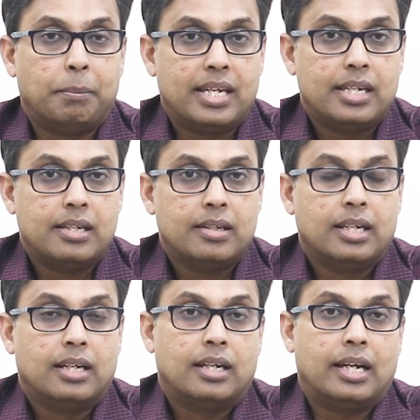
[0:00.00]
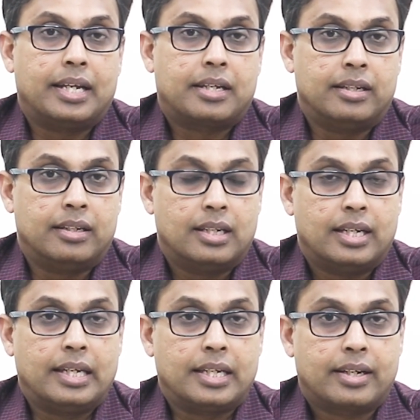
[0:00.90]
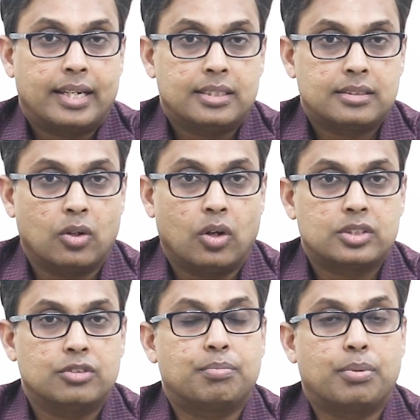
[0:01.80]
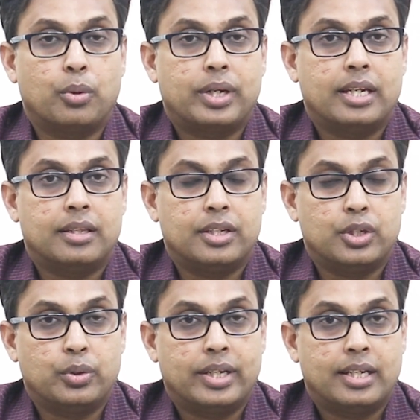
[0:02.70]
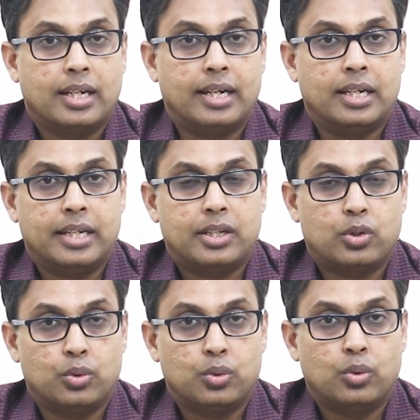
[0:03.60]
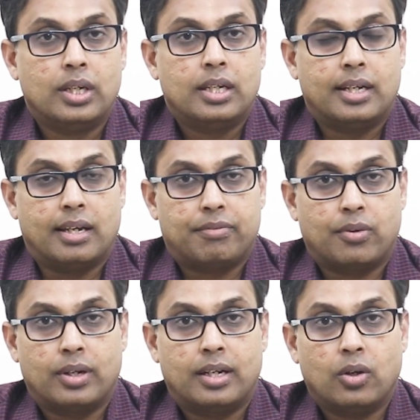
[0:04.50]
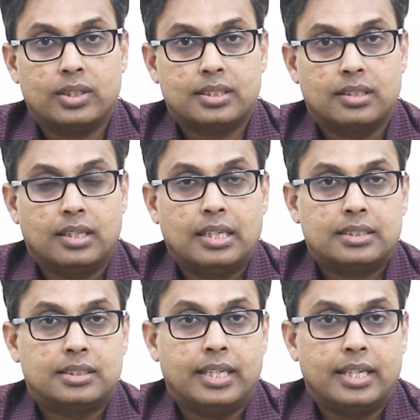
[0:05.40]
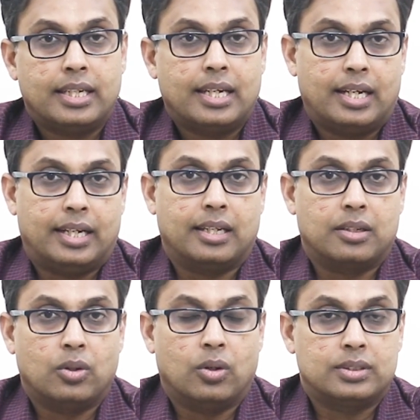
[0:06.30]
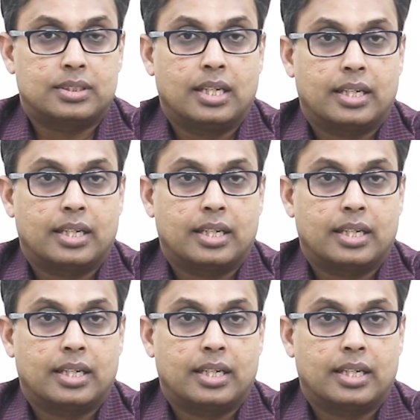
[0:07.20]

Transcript: B. It can increase the loss of protein in the urine and lead to nephron loss. C. It can cause